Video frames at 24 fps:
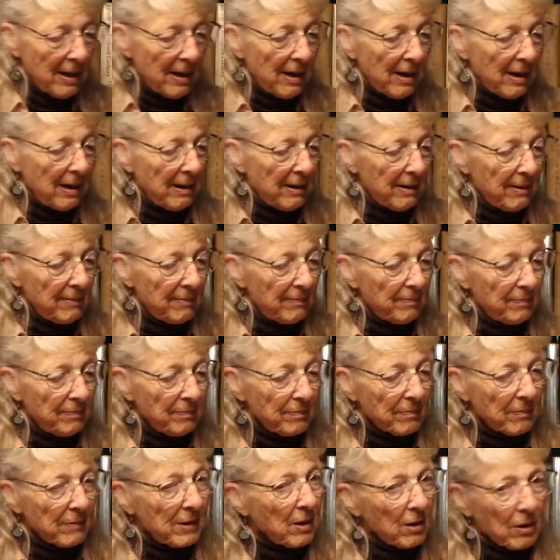there
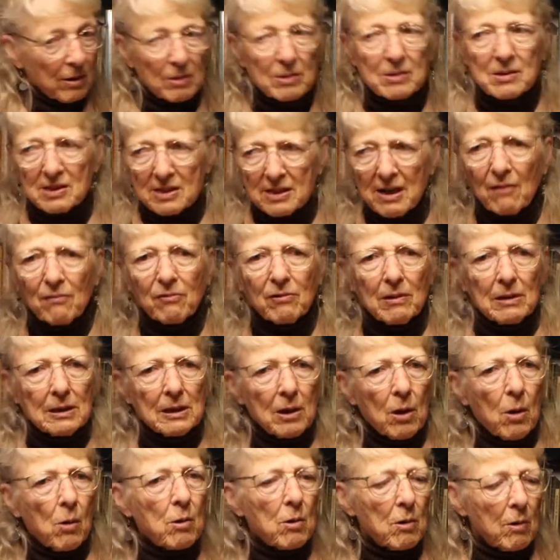are several
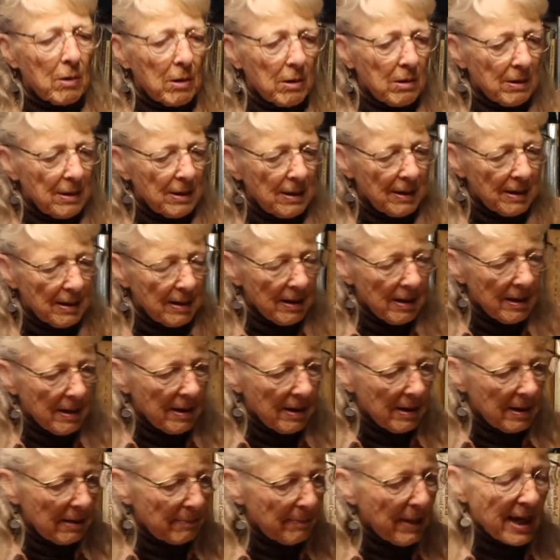local
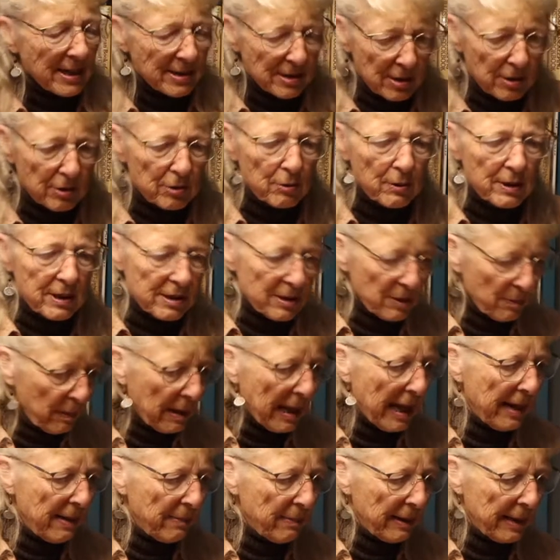basketry
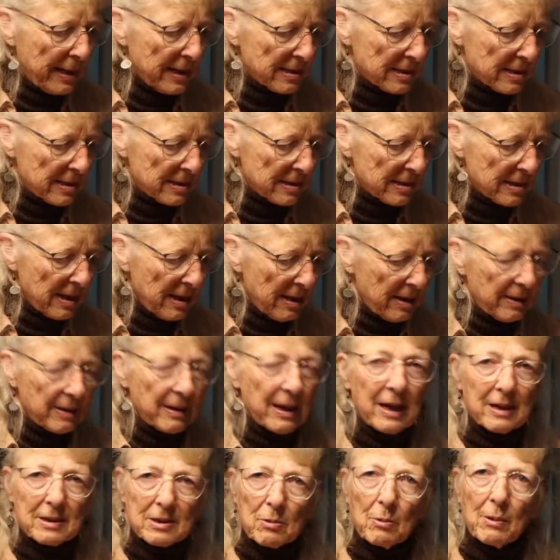supply places, and
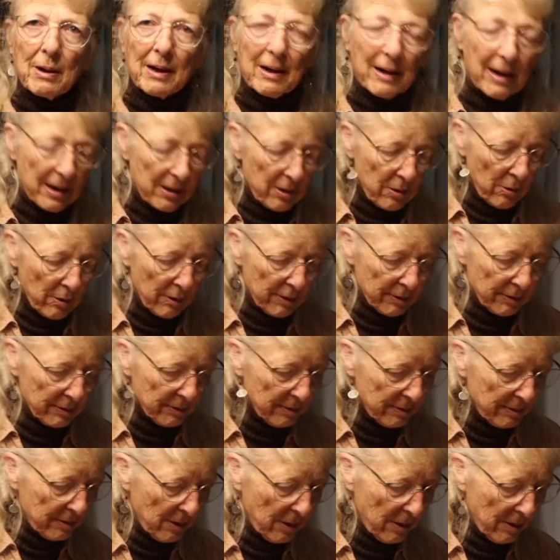that's where I ordered
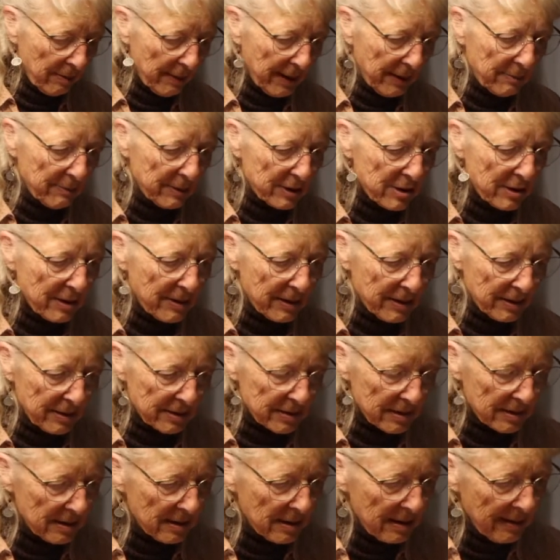all my
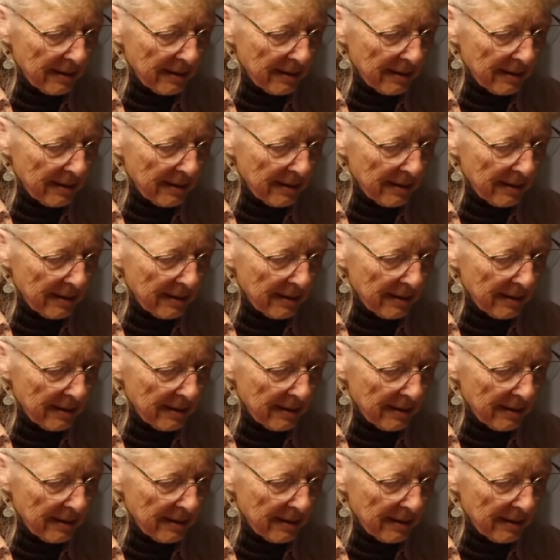materials.